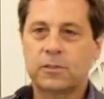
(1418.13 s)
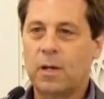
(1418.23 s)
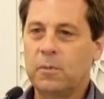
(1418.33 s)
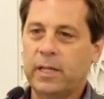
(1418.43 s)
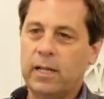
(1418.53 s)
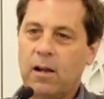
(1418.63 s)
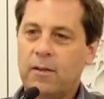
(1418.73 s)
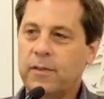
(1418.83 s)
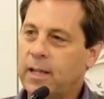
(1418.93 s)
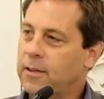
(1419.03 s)
So I'm looking
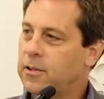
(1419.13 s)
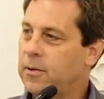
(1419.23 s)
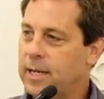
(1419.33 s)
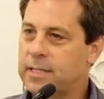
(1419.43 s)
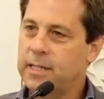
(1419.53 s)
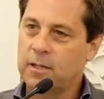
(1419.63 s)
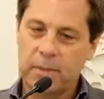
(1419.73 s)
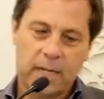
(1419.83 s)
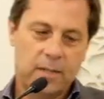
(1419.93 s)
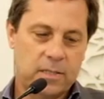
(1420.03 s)
off in the other direction here,
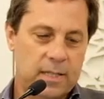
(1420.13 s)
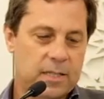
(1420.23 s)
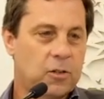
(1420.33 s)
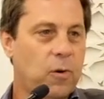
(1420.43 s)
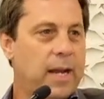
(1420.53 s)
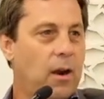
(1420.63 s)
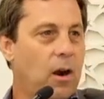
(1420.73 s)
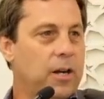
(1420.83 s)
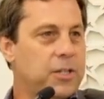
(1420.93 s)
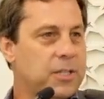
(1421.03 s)
but can you see this great
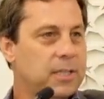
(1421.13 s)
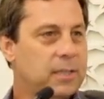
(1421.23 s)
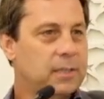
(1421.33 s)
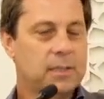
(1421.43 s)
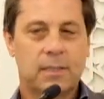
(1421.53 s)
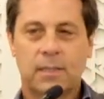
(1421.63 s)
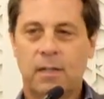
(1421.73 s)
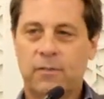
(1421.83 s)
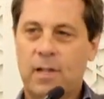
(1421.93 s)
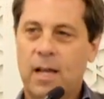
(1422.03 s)
arch
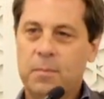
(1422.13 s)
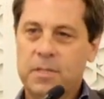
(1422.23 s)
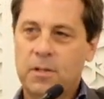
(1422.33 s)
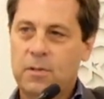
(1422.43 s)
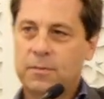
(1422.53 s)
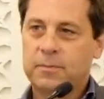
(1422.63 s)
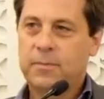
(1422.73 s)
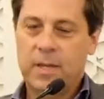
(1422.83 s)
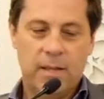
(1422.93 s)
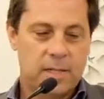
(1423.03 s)
of
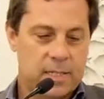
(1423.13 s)
limestone in the